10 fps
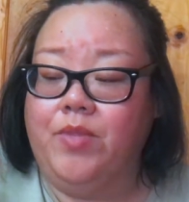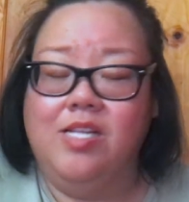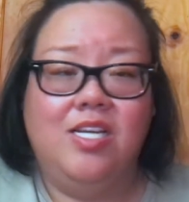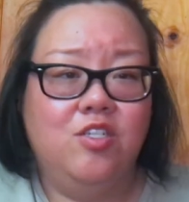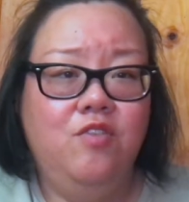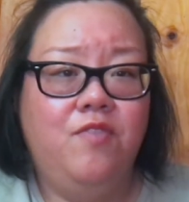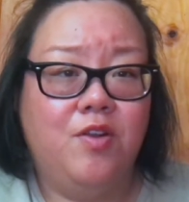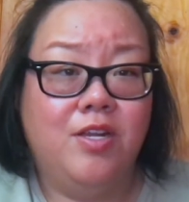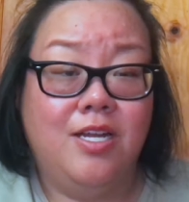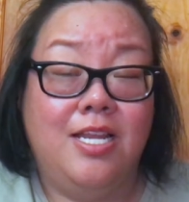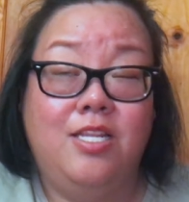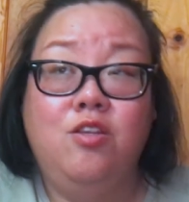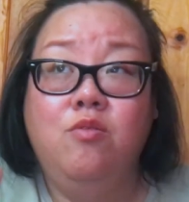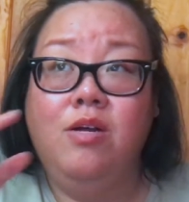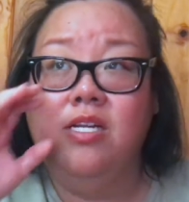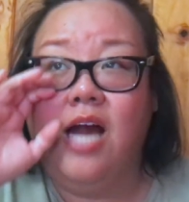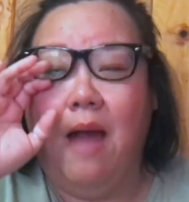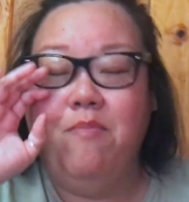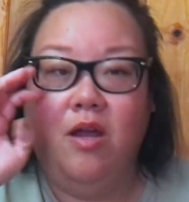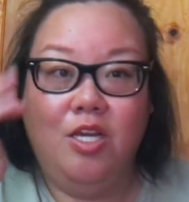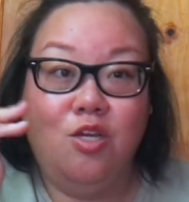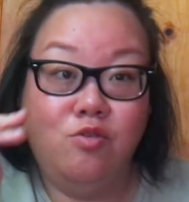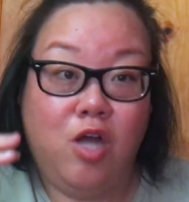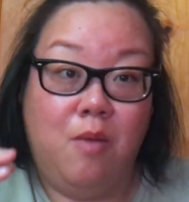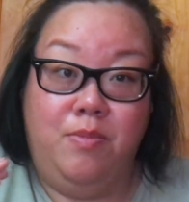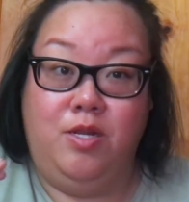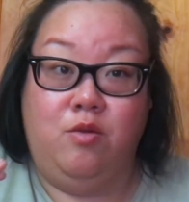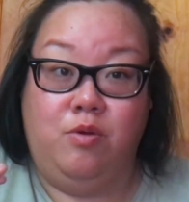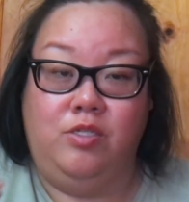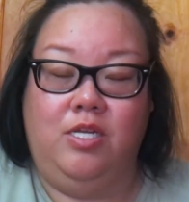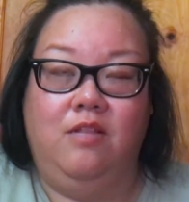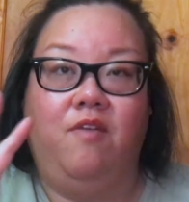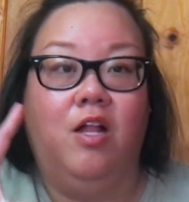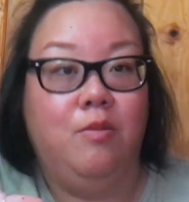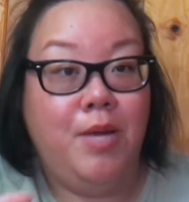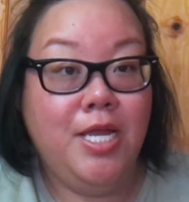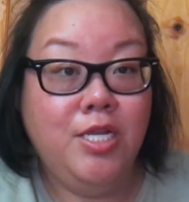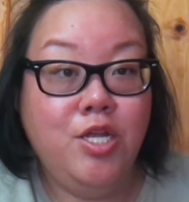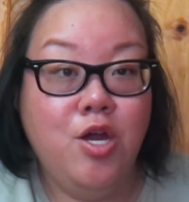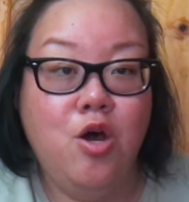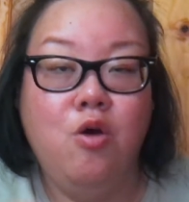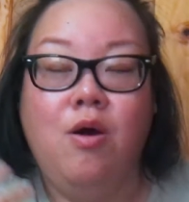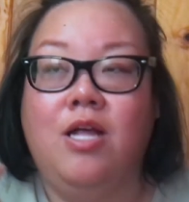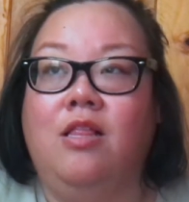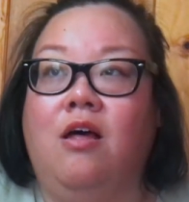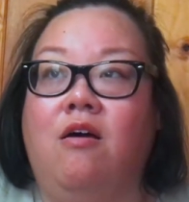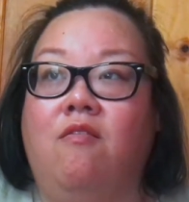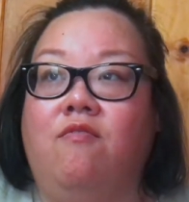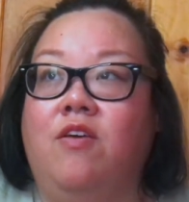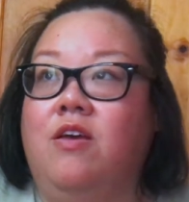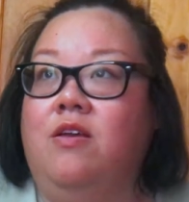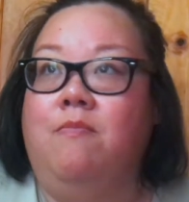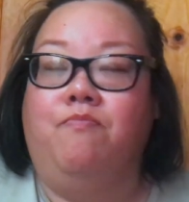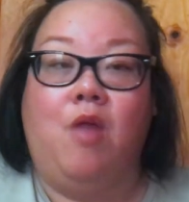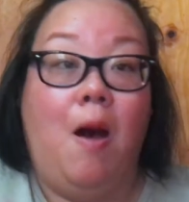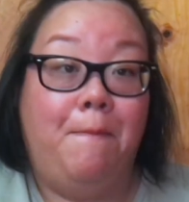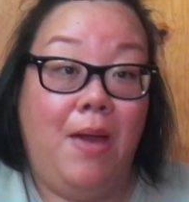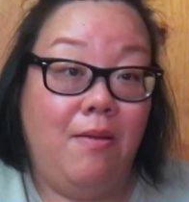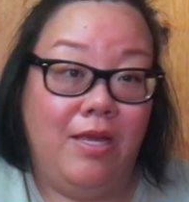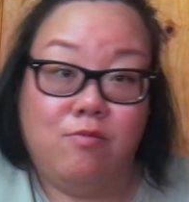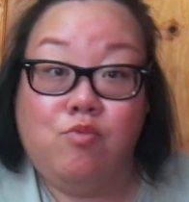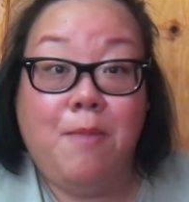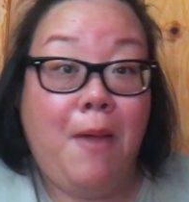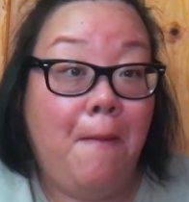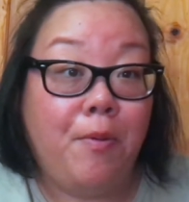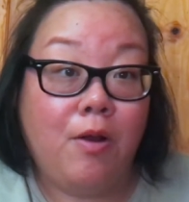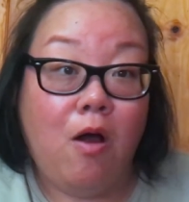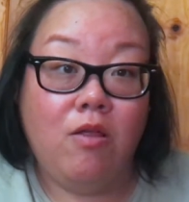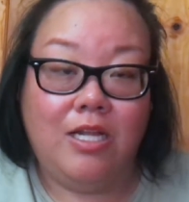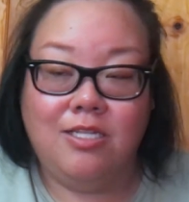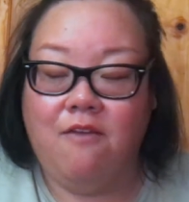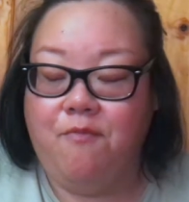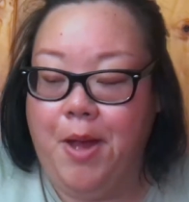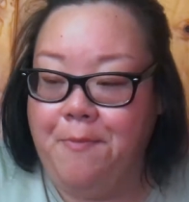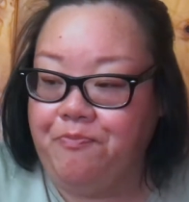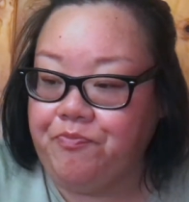it's actually very good. And you know what? I'm not a huge habanero person. I love jalapeno, I love like red pepper, all that stuff, but